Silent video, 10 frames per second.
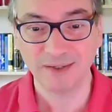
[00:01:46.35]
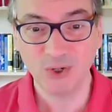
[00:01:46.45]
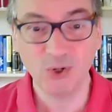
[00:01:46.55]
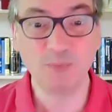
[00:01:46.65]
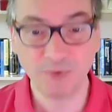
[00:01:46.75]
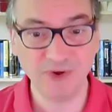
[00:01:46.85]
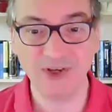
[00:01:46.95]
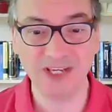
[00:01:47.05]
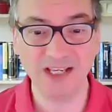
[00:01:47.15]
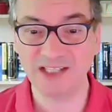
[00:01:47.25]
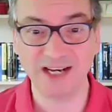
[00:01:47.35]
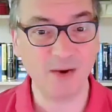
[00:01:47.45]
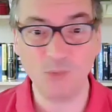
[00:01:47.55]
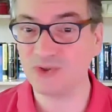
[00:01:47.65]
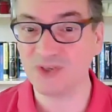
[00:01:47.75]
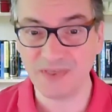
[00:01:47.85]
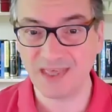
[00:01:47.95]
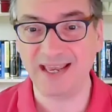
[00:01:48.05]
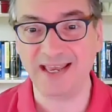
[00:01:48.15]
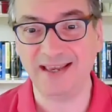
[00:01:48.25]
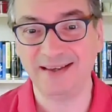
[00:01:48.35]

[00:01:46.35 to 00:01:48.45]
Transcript: who would prefer the internet wasn't there.